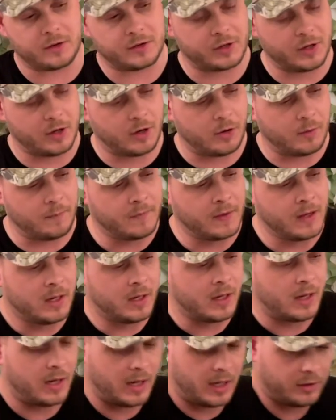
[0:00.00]
So
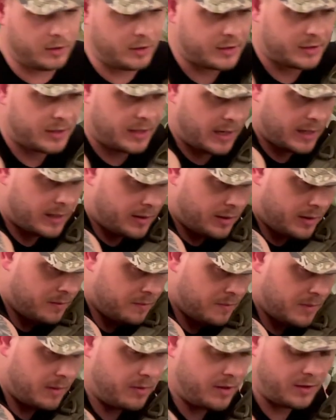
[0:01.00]
looks like
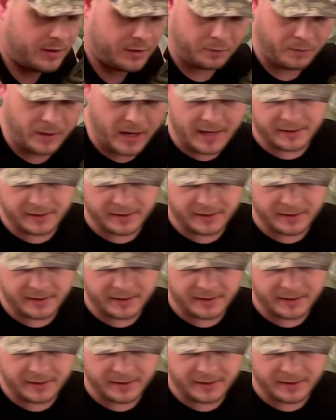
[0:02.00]
maybe this right